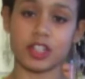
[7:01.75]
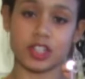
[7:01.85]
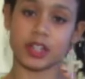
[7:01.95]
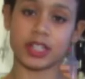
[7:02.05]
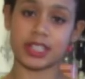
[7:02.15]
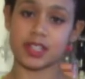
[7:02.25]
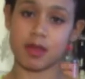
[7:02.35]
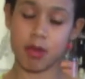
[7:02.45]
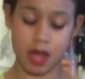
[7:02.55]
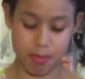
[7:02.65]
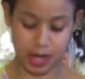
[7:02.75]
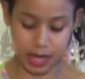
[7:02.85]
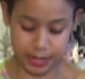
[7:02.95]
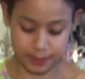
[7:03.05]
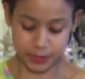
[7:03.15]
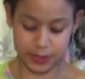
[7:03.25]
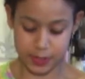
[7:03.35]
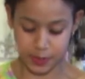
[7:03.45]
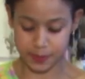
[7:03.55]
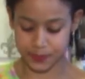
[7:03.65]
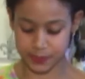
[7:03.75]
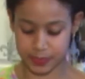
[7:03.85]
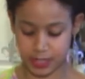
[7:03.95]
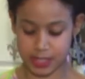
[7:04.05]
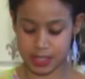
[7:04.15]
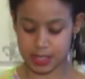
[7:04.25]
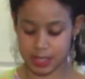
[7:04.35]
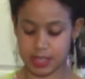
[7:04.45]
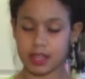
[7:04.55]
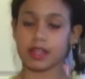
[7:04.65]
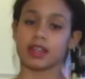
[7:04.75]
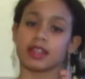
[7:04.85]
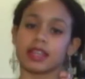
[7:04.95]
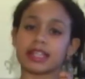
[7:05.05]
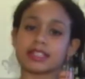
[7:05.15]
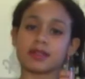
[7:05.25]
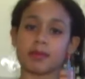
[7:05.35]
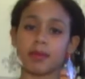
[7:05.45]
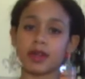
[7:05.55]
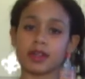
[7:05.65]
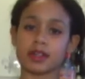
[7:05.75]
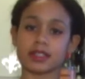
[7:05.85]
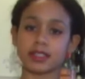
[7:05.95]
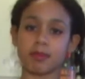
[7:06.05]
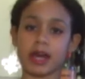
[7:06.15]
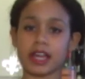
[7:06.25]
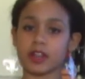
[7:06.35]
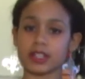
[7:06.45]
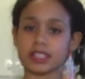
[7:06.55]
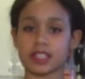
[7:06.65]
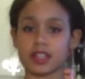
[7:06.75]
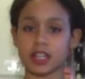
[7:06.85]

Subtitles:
journey to the pot pie. So that's some pie crust in a